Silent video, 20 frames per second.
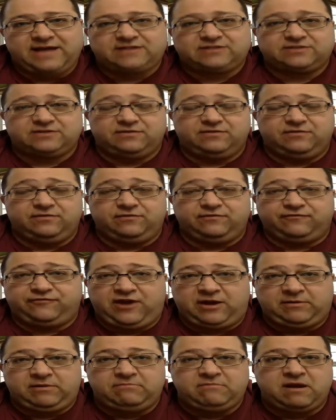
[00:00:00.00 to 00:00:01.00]
Ask
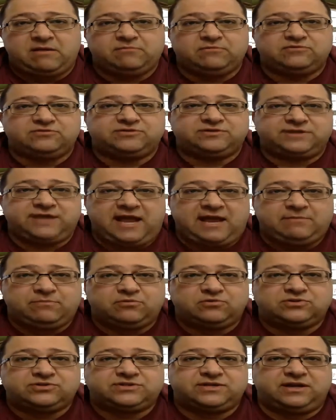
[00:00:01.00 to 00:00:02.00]
family members,
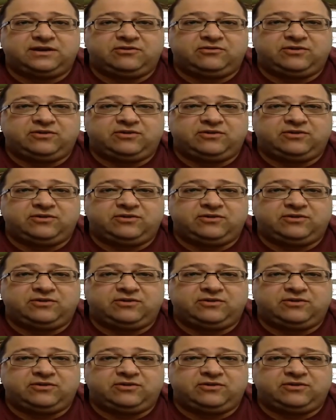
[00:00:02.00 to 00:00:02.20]
neighbors,